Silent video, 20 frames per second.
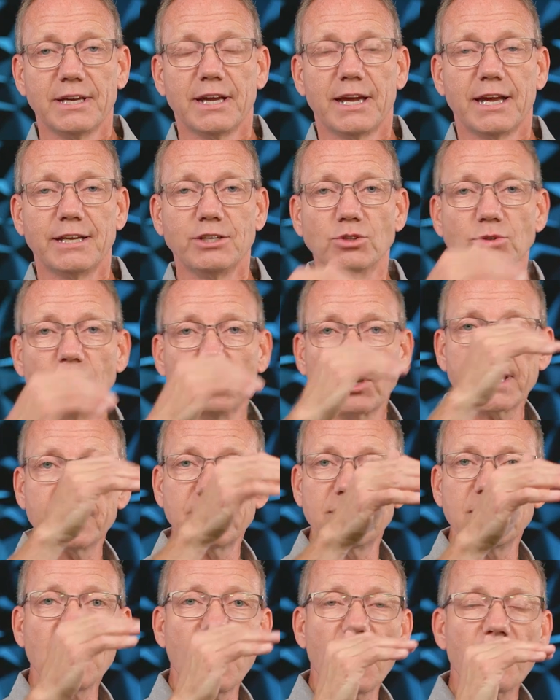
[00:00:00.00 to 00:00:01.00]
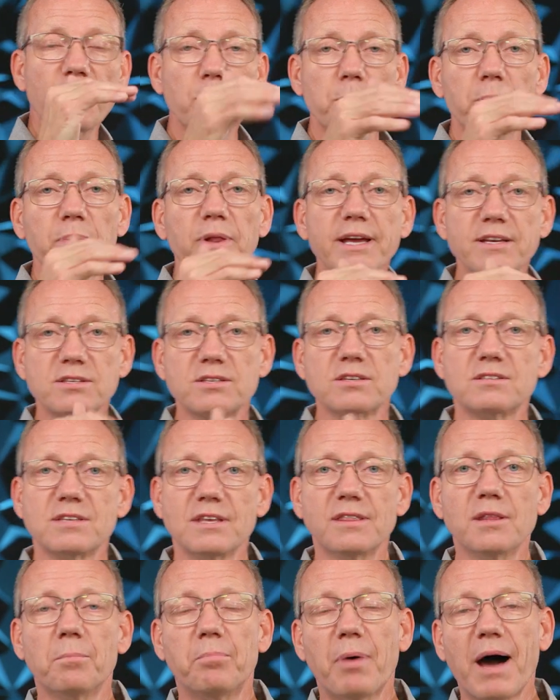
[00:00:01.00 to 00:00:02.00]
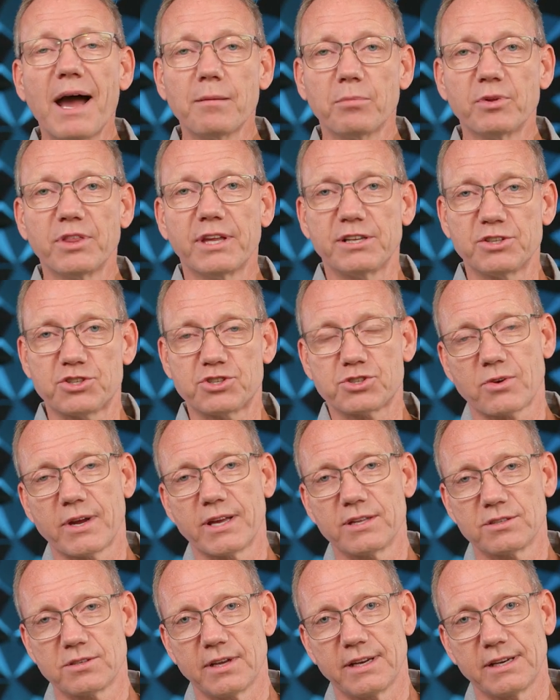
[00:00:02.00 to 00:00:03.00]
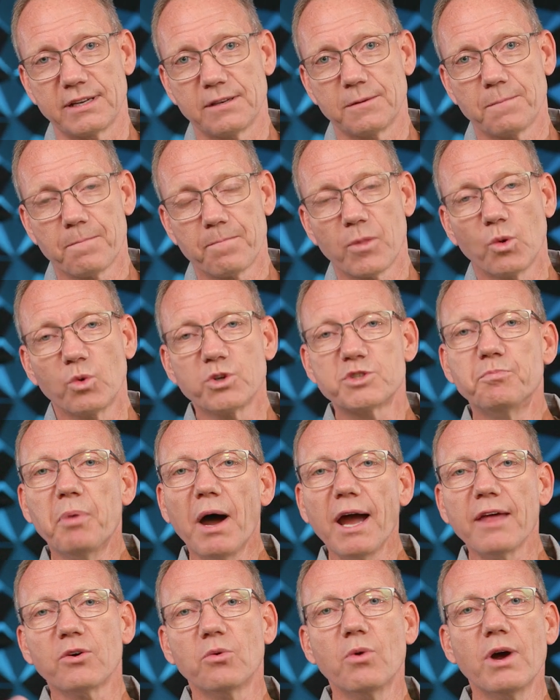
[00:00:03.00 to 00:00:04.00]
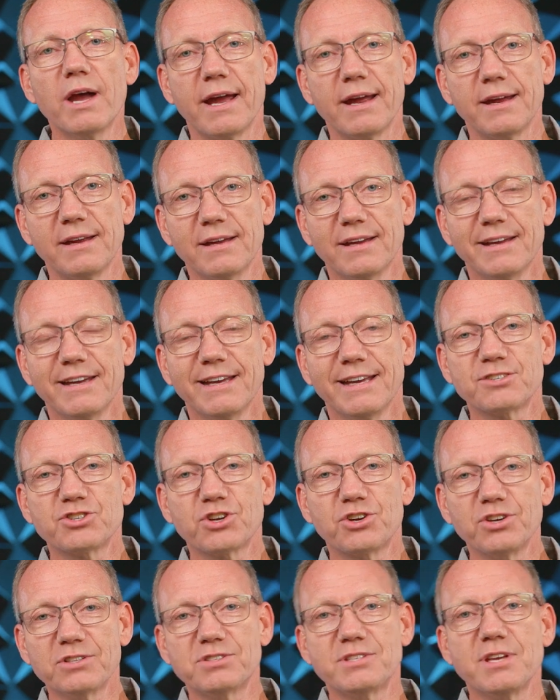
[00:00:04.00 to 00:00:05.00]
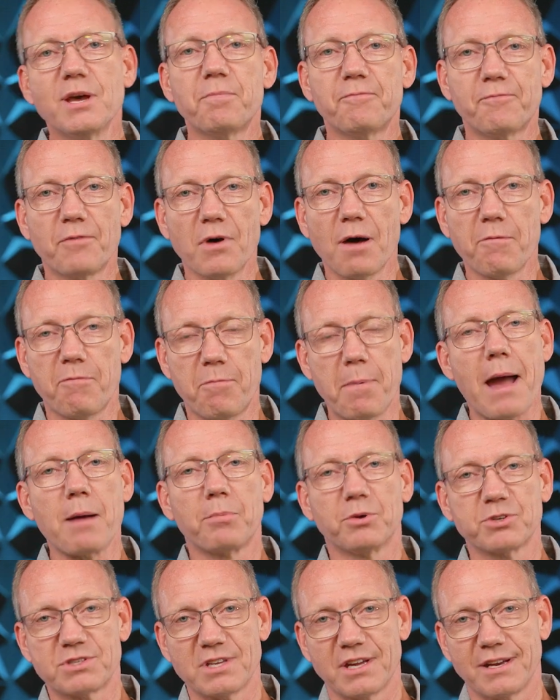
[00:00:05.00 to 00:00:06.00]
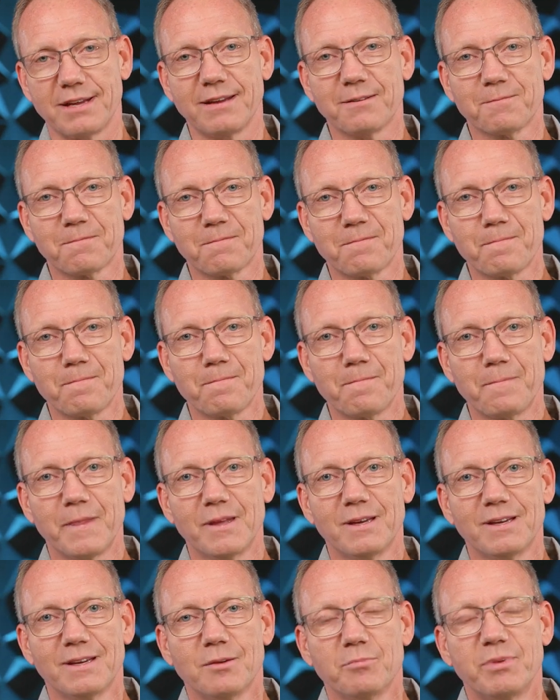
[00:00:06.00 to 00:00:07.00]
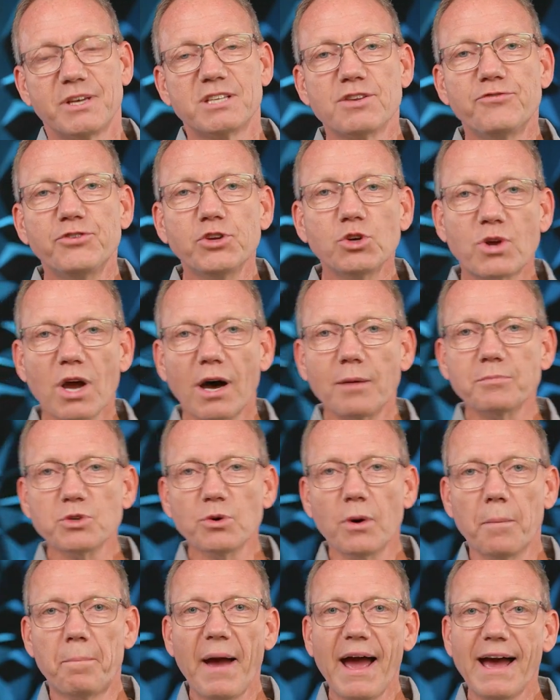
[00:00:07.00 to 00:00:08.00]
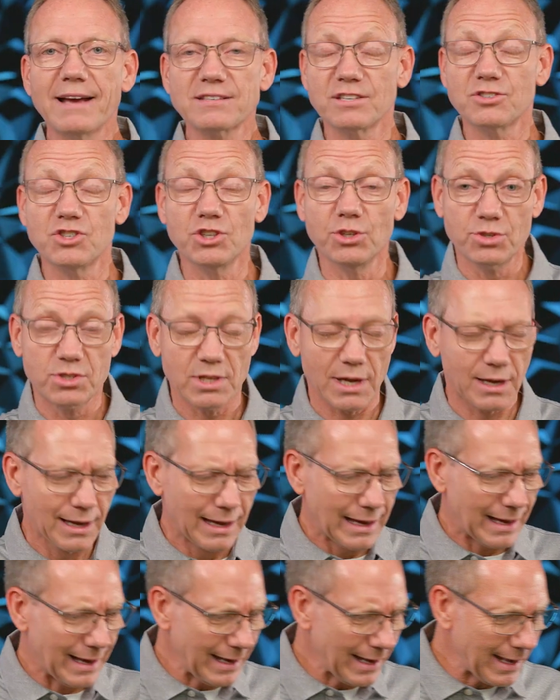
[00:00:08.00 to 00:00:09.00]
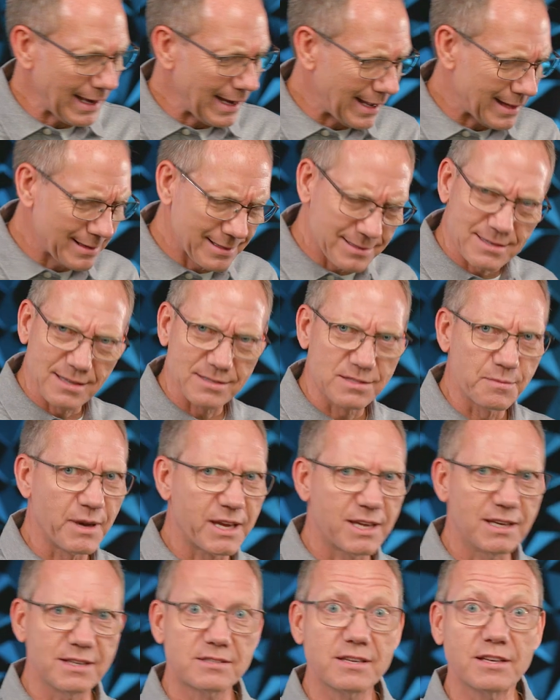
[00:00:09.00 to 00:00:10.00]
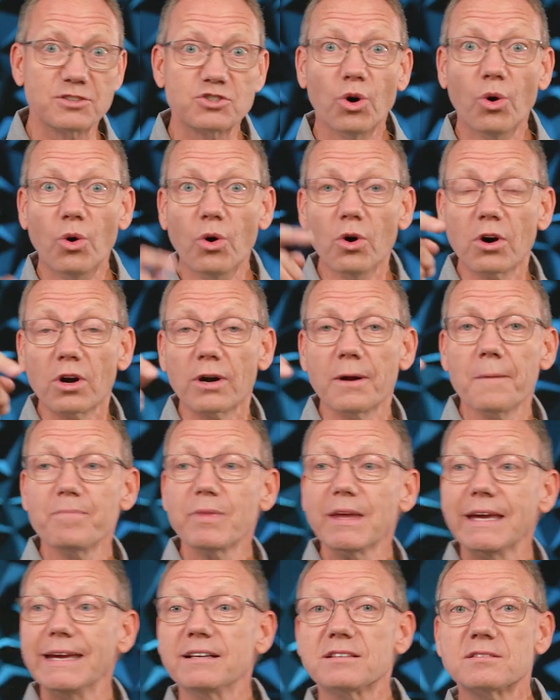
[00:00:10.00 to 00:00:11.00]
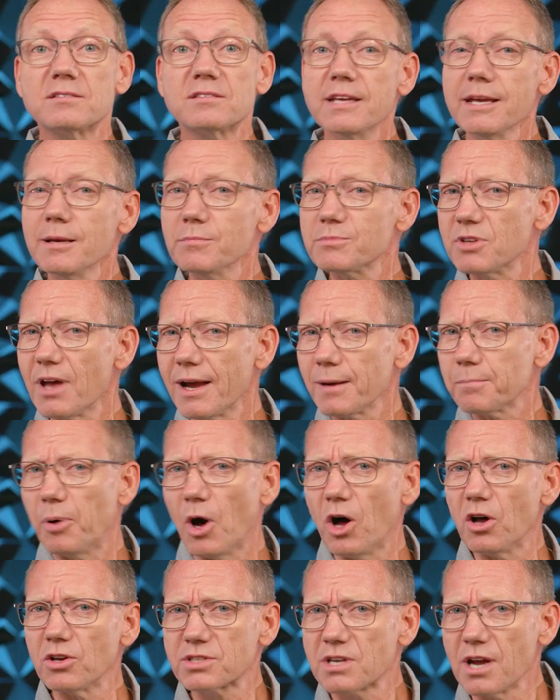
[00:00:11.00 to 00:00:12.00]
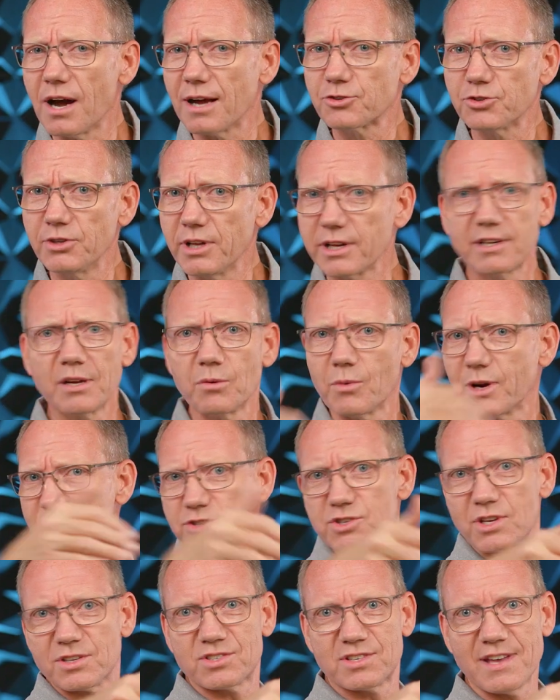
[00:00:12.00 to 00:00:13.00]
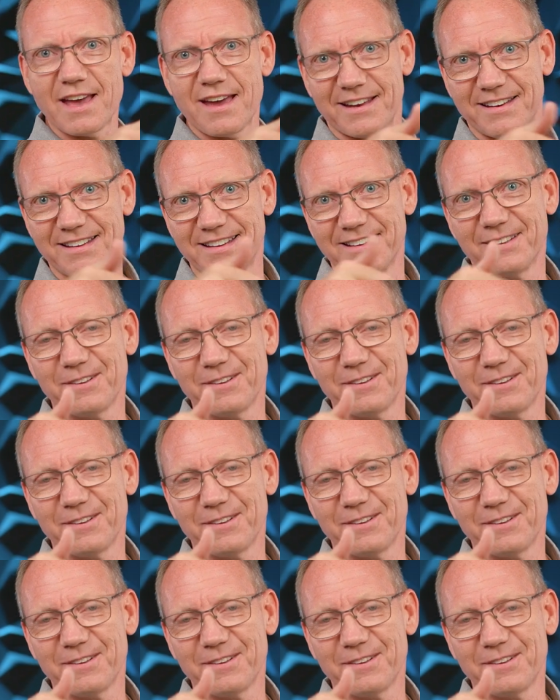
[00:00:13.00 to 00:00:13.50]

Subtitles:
and you look at the other places in the Bible that it's translated, which, by the way, is a good tip of Bible study. Because if you come to a passage and you say, this doesn't make any sense, or it seems like Paul's contradicting what he just said,